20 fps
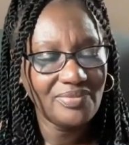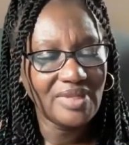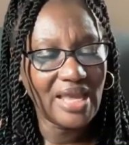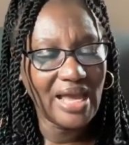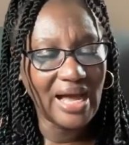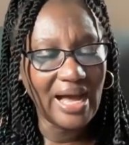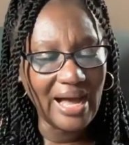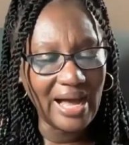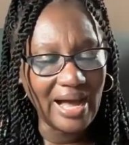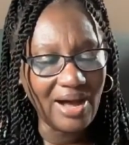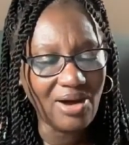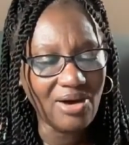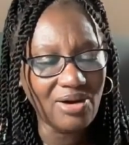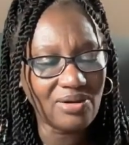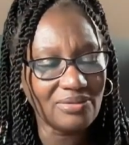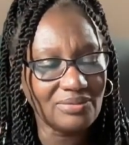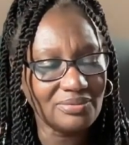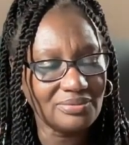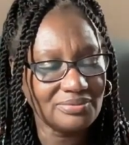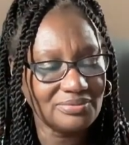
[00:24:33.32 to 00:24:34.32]

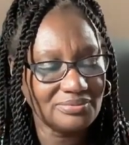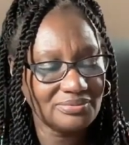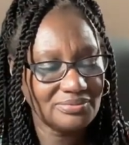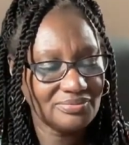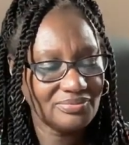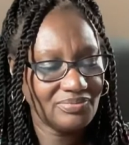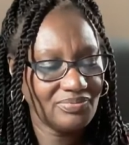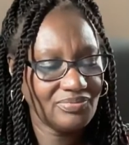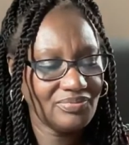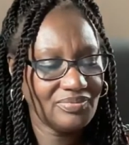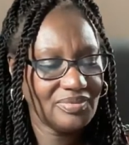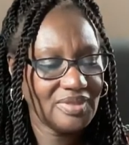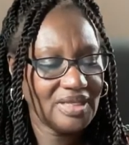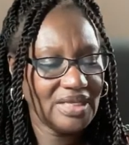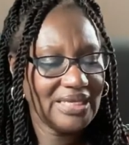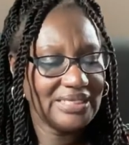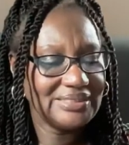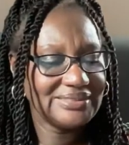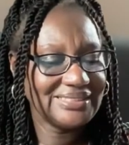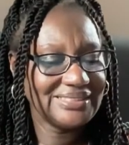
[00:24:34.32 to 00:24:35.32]
How?
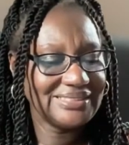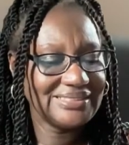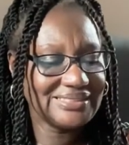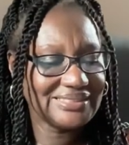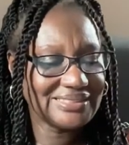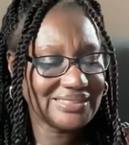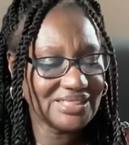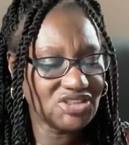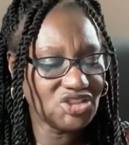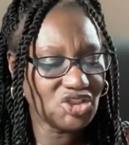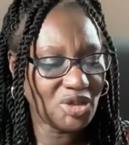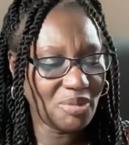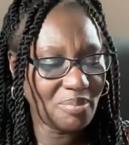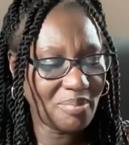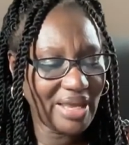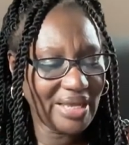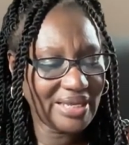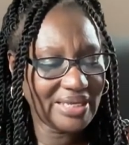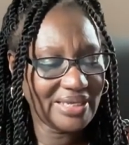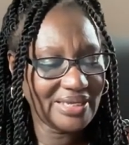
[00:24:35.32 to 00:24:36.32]
Decision
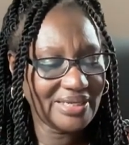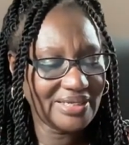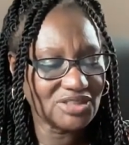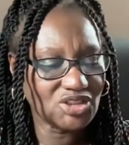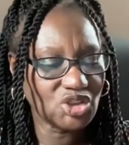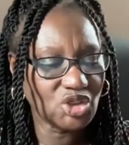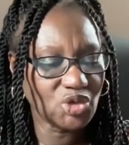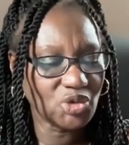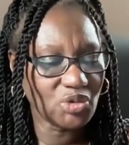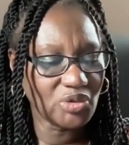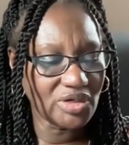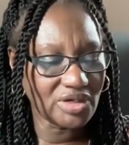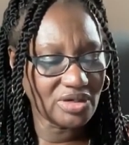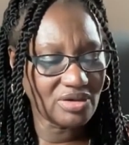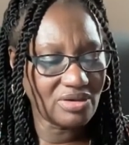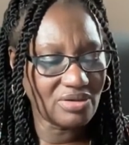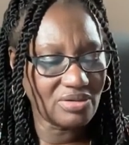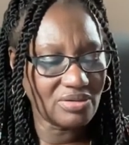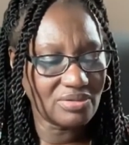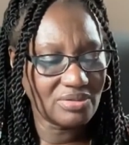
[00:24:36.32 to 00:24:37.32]
making is
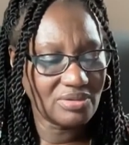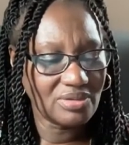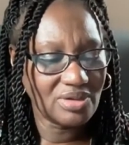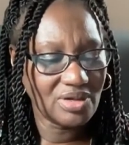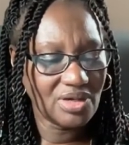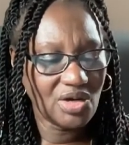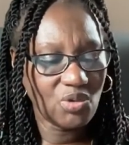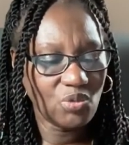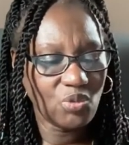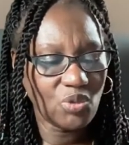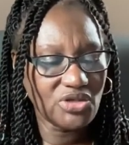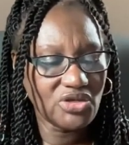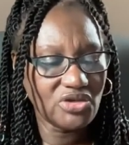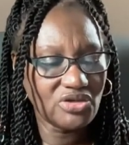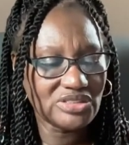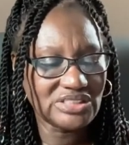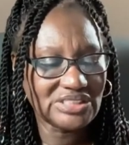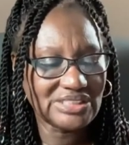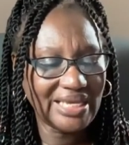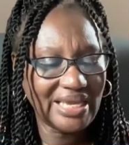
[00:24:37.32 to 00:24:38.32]
critical when you're
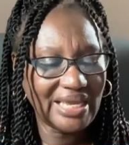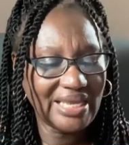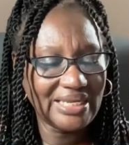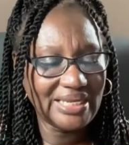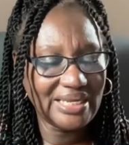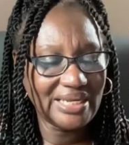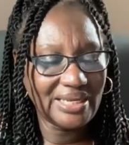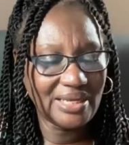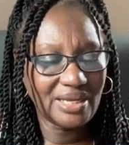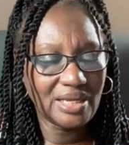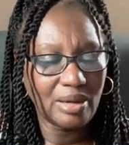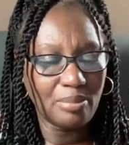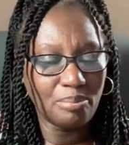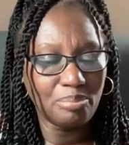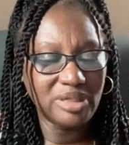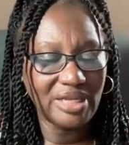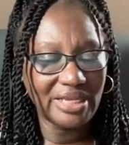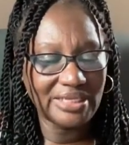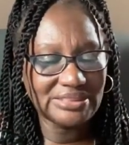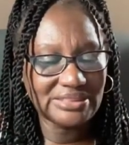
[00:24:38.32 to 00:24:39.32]
standing in
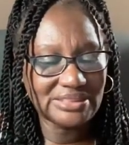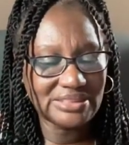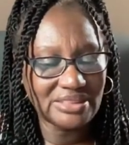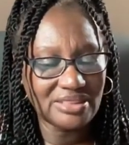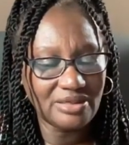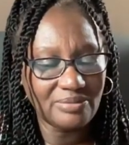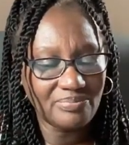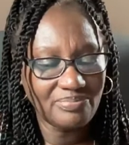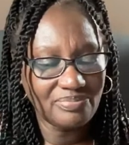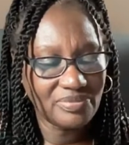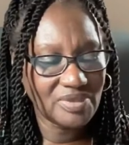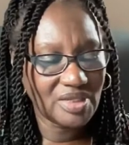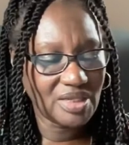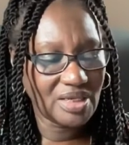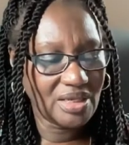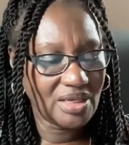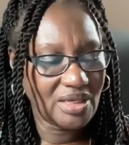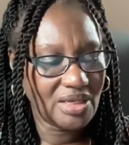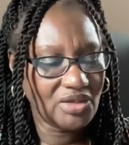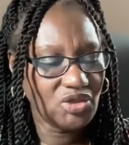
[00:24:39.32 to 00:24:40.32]
complexity.
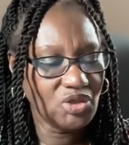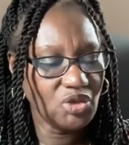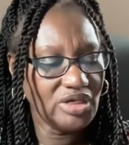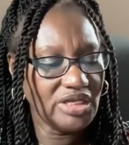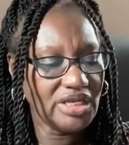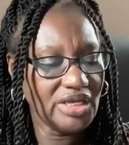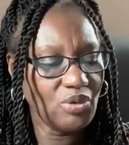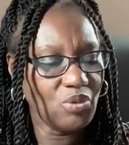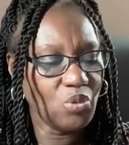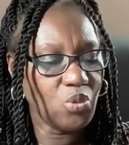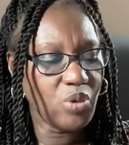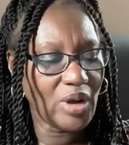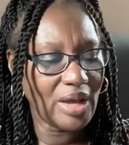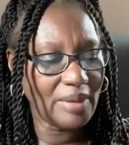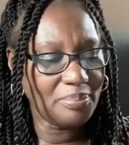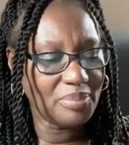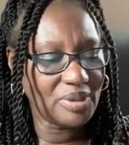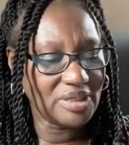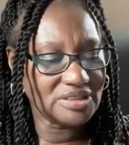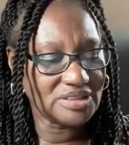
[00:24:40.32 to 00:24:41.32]
You need
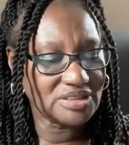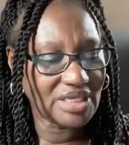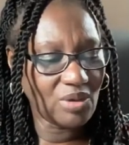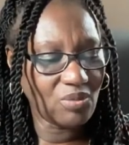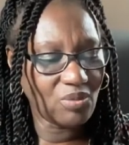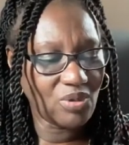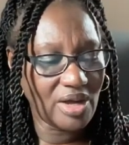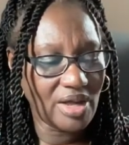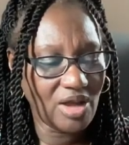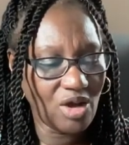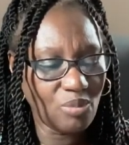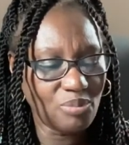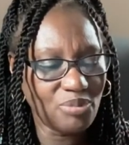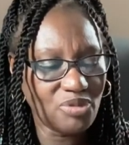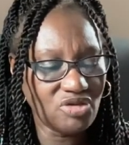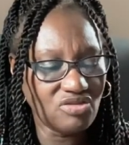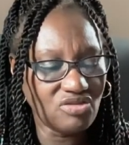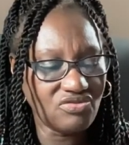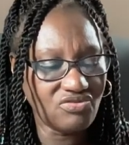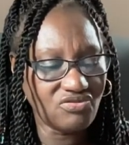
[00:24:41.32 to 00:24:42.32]
weapons that will help
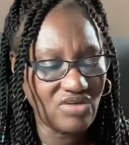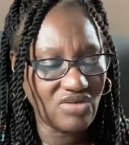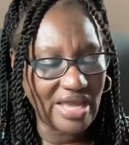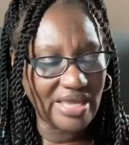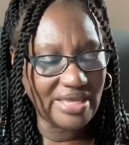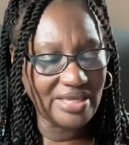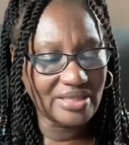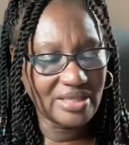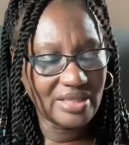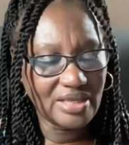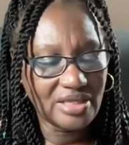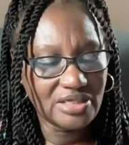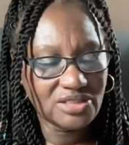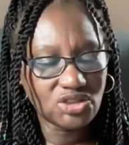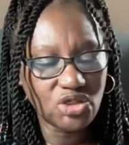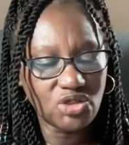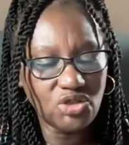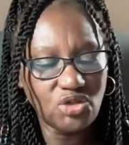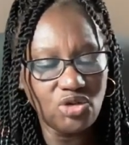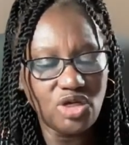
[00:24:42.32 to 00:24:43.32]
you fight
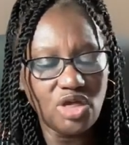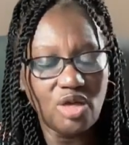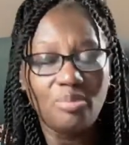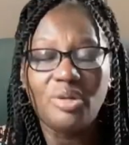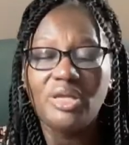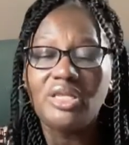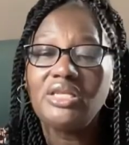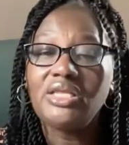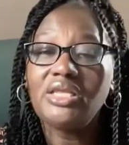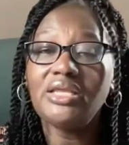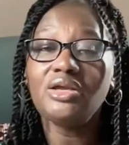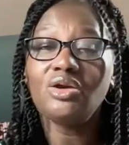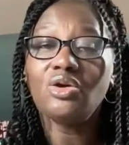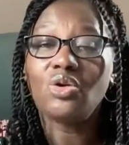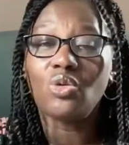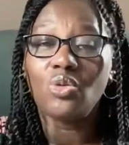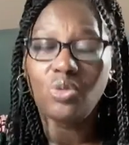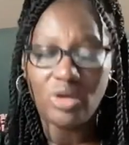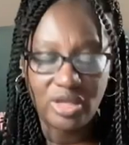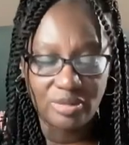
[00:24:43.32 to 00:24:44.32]
so you can be
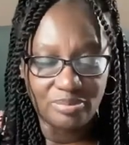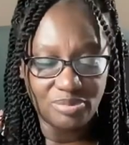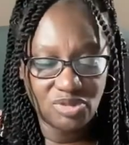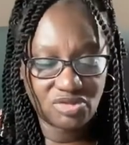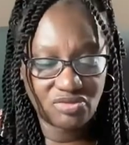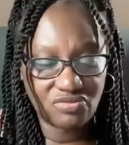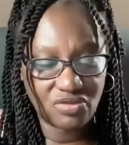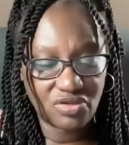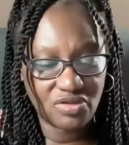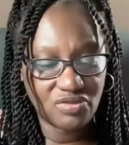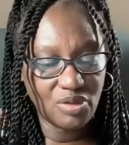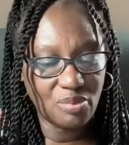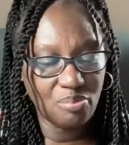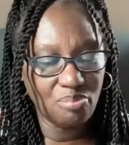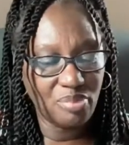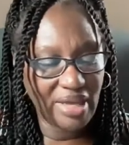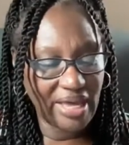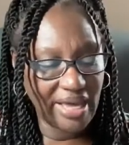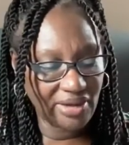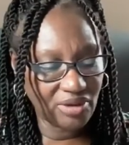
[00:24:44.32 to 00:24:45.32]
equipped for the
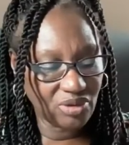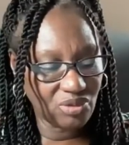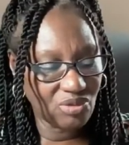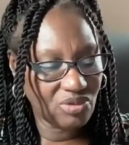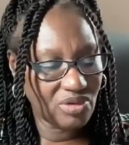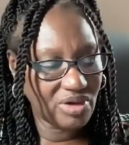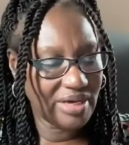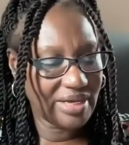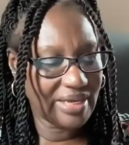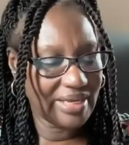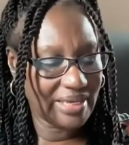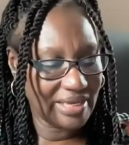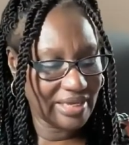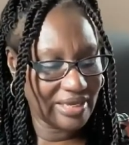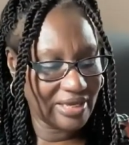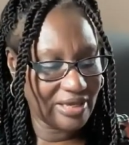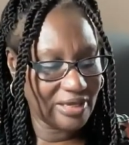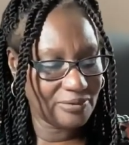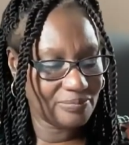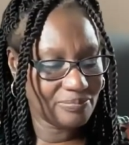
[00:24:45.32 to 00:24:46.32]
battle
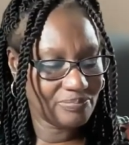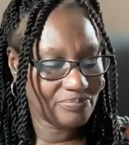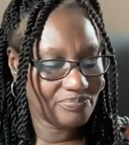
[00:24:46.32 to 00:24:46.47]
ahead.